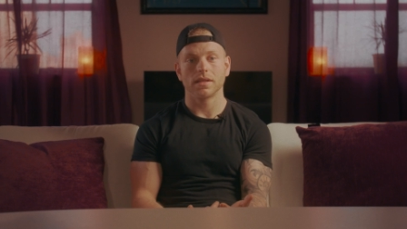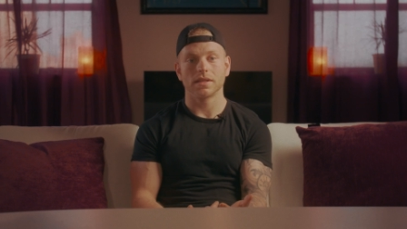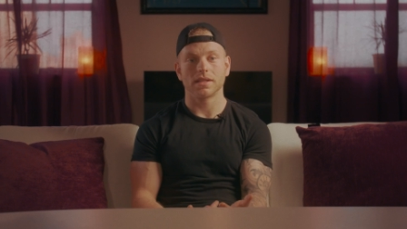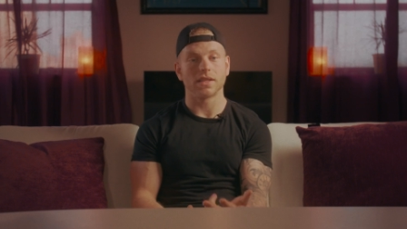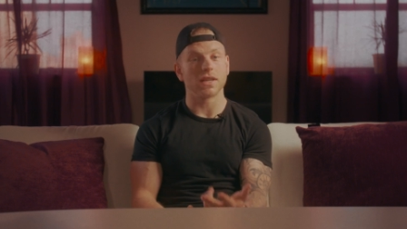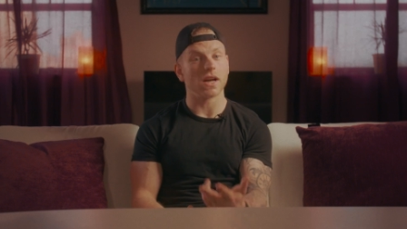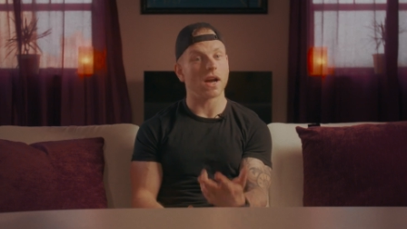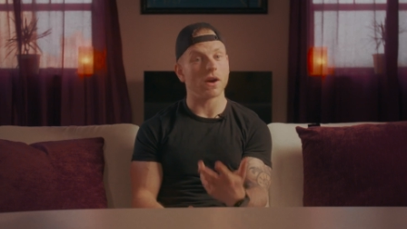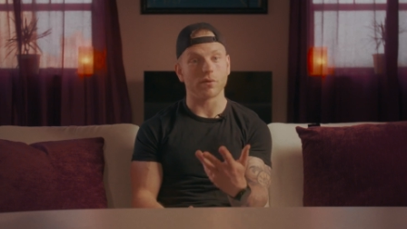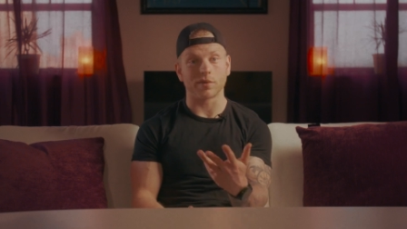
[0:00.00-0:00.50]

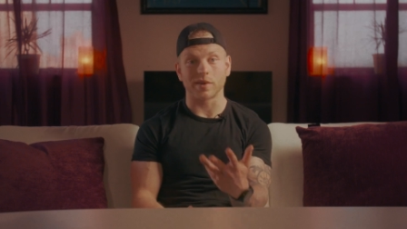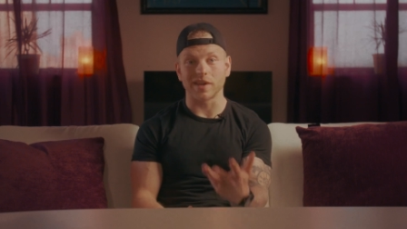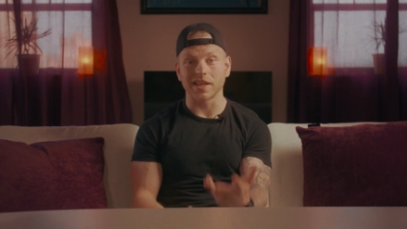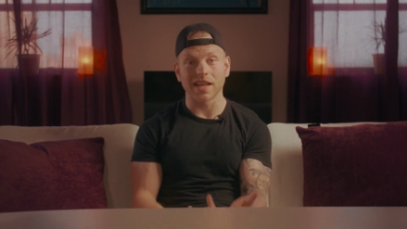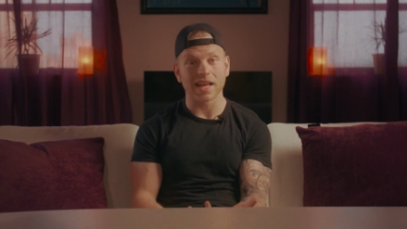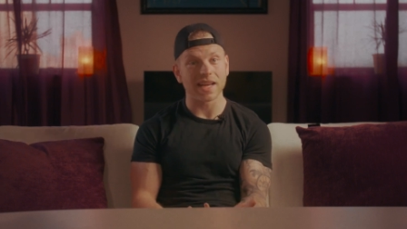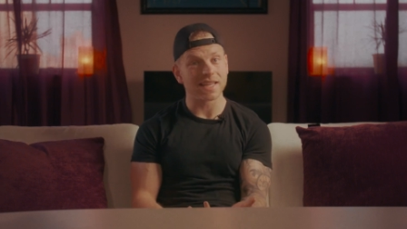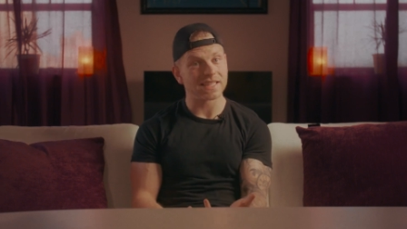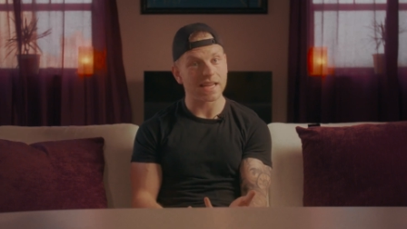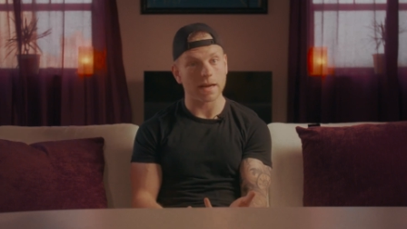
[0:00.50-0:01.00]
to not
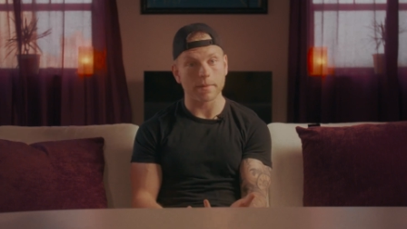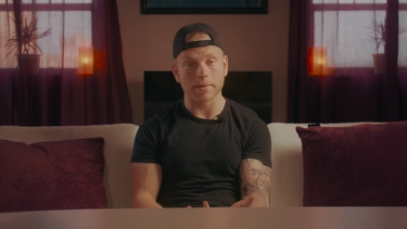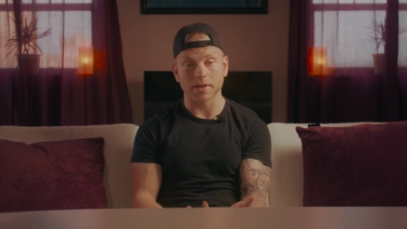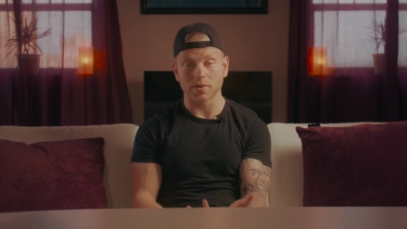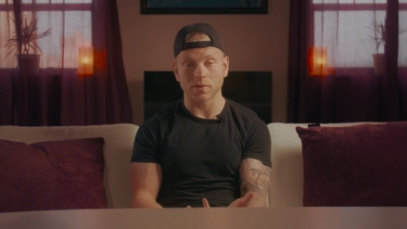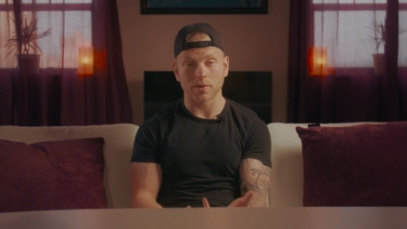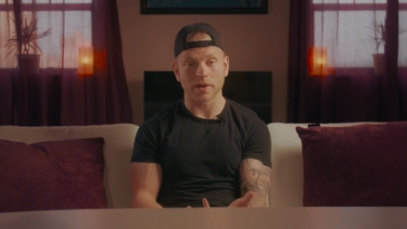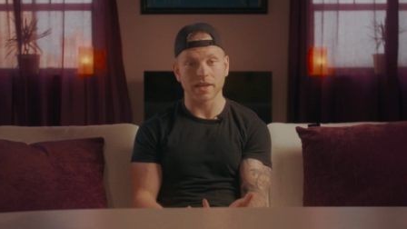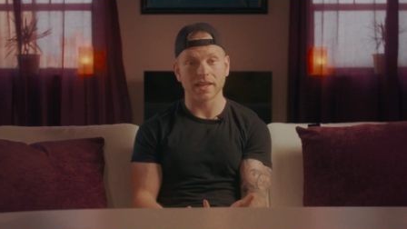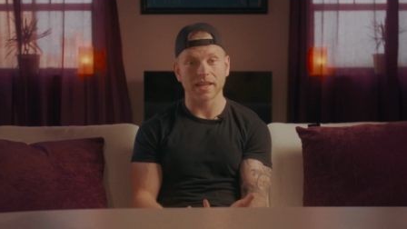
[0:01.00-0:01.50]
realize how
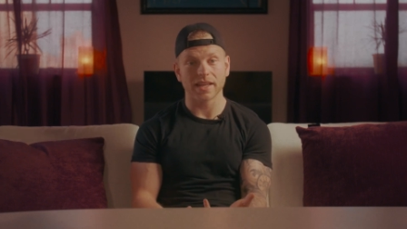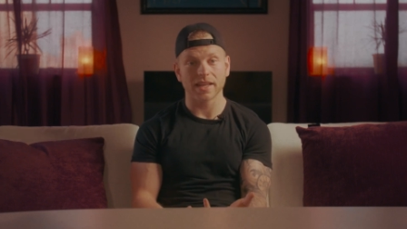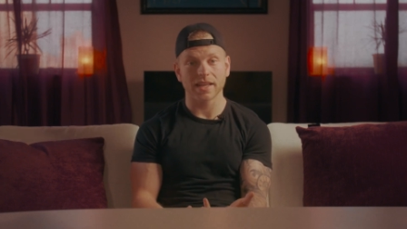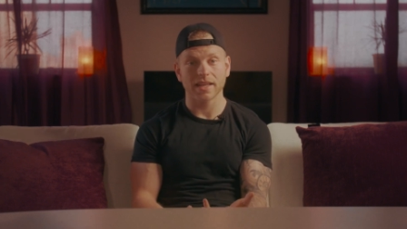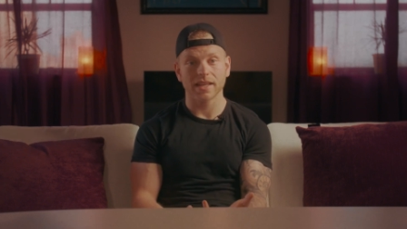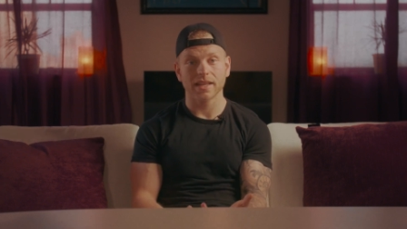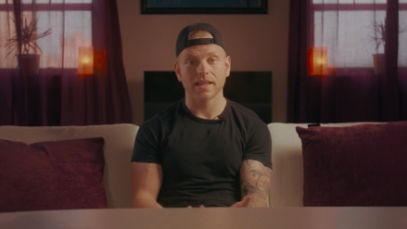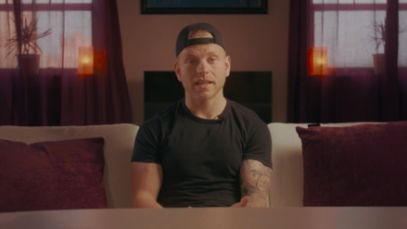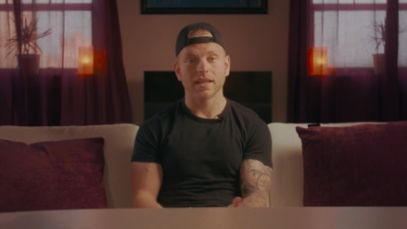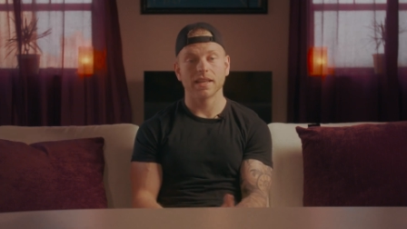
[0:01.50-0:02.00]
much we're eating.
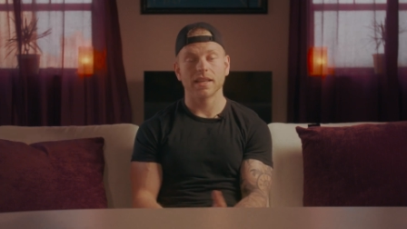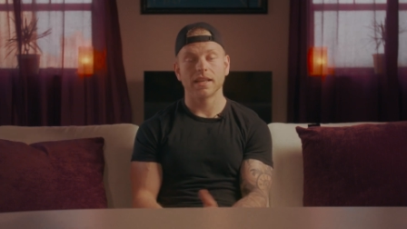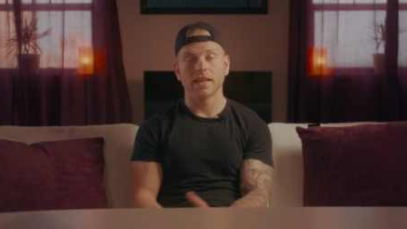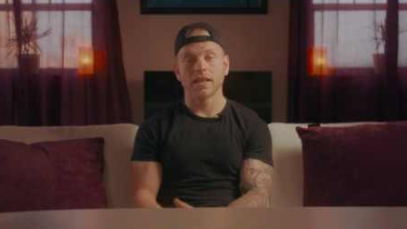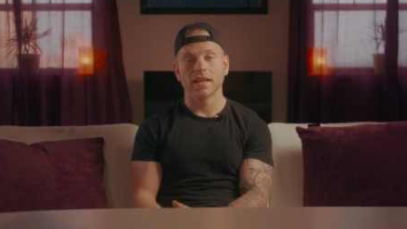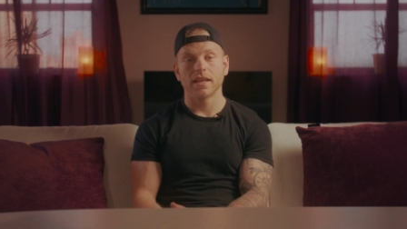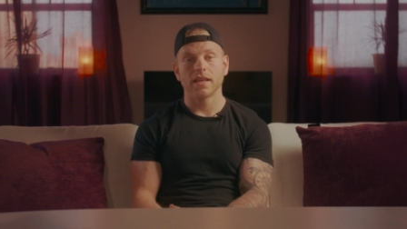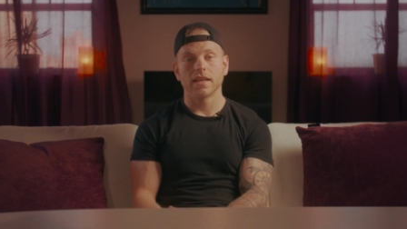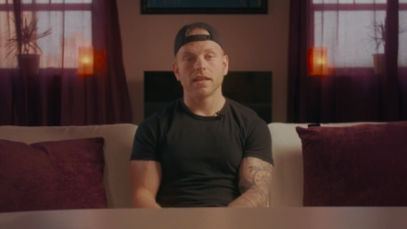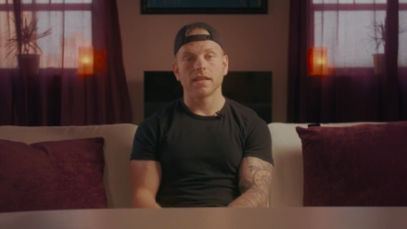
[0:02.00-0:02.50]

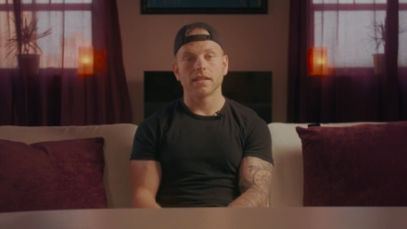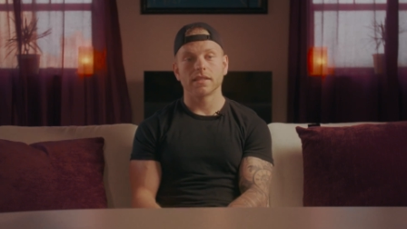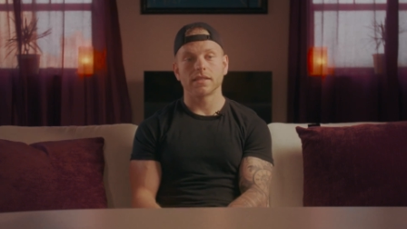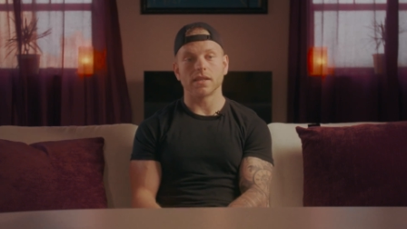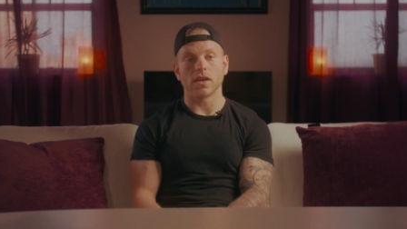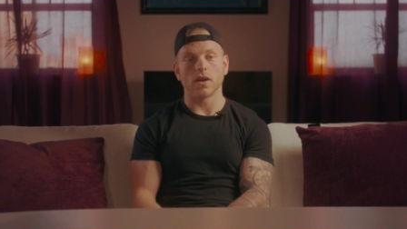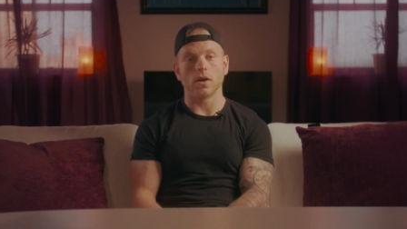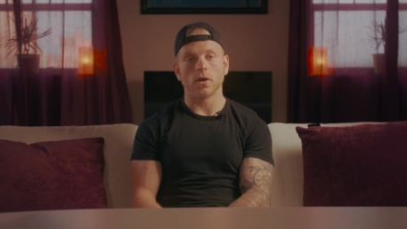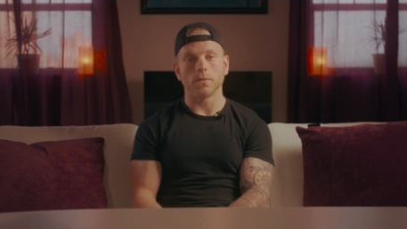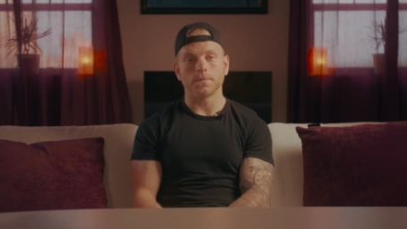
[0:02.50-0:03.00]

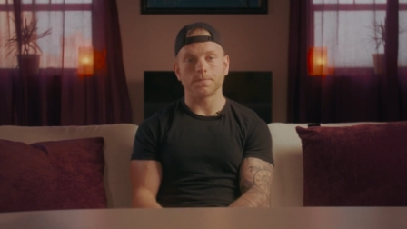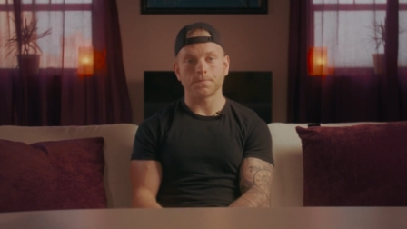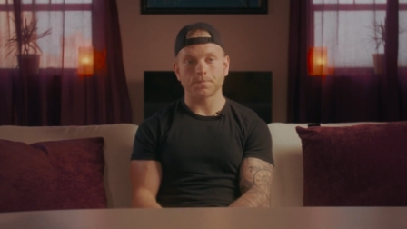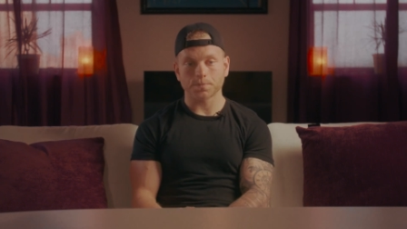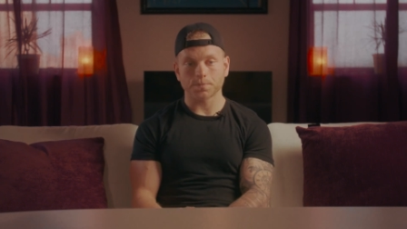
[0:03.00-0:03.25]
So,